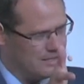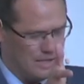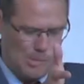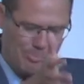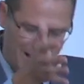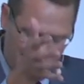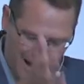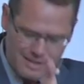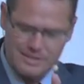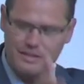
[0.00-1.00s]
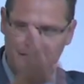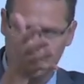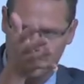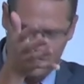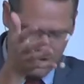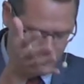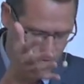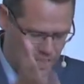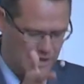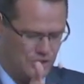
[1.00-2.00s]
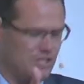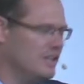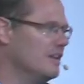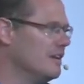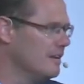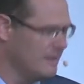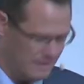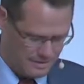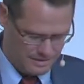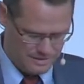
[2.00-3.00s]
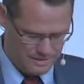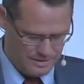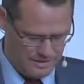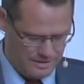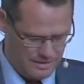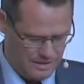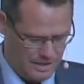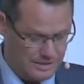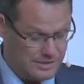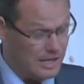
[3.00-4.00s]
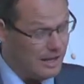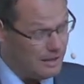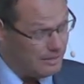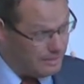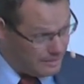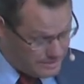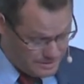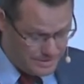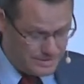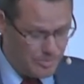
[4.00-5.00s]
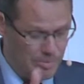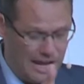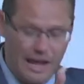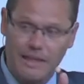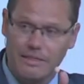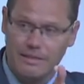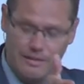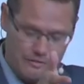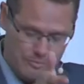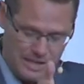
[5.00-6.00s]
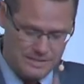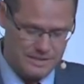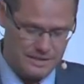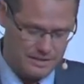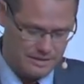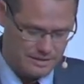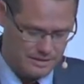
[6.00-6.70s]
us in a positive direction and saying, This is the path of blessing.